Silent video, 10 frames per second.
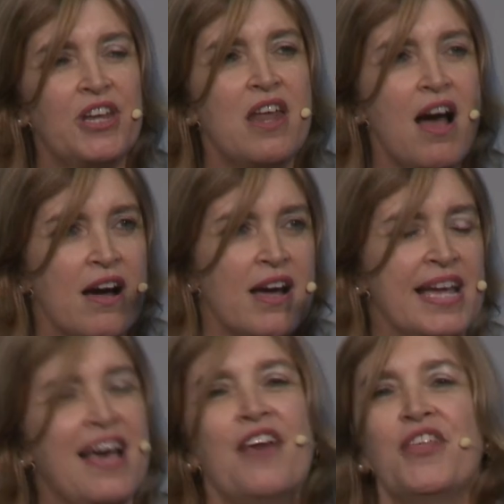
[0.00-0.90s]
an
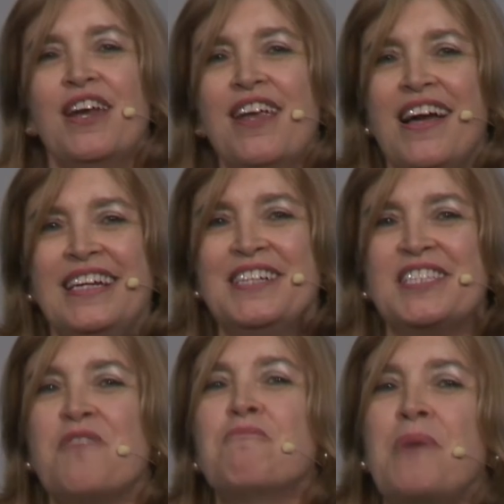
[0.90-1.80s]
eye, the
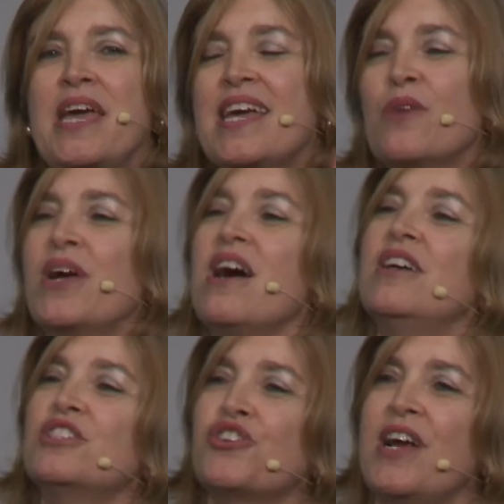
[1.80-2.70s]
lightness of being, we
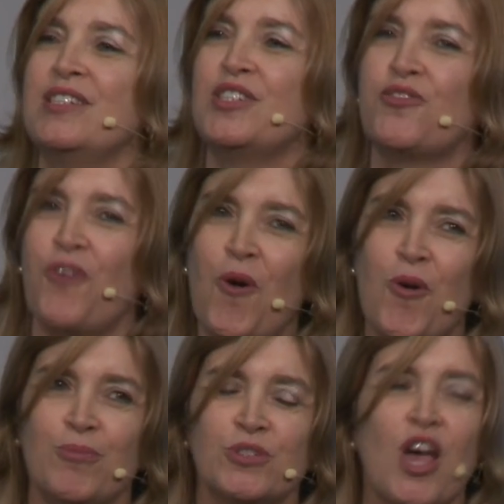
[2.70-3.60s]
are
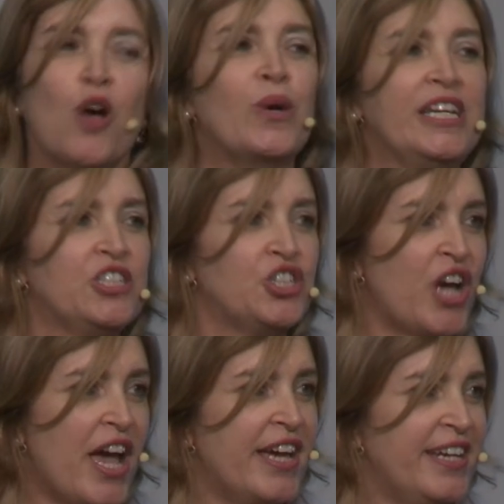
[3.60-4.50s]
transformed. We
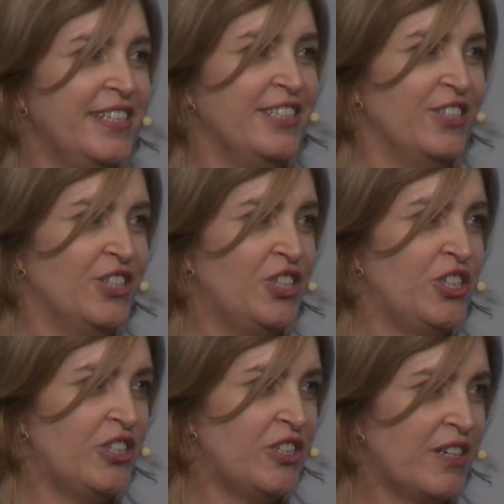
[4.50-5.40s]
change.
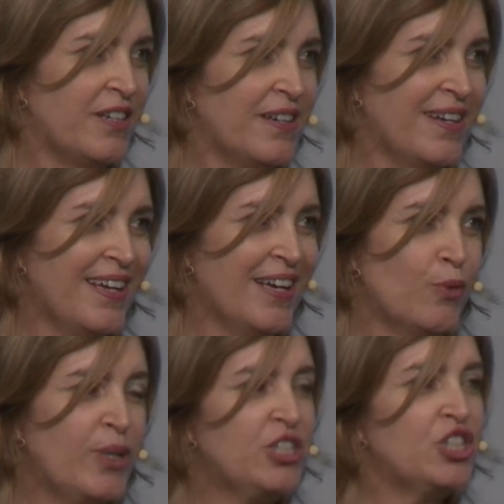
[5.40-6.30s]

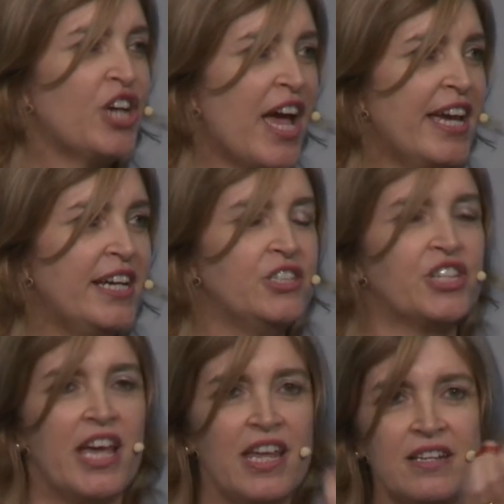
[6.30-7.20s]
We change.
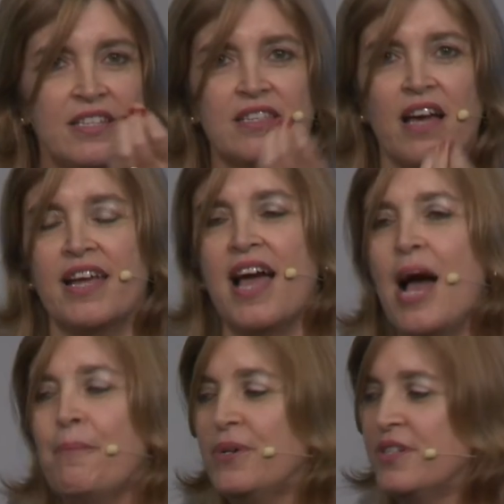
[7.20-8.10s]
Insight
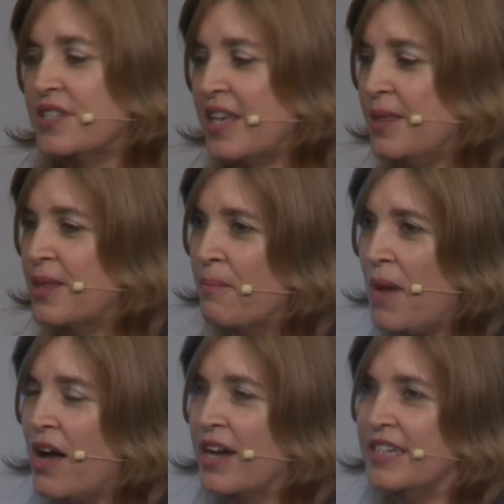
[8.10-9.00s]
happens in the
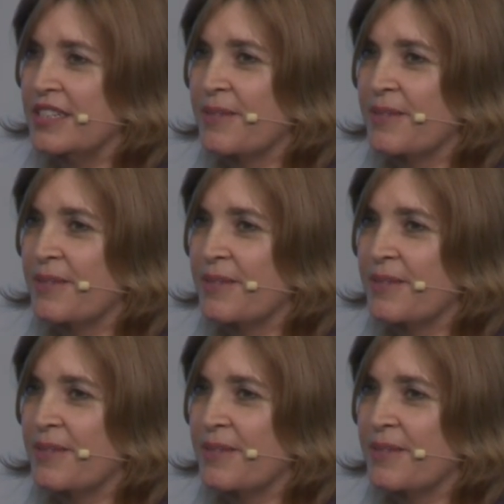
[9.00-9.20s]
mind.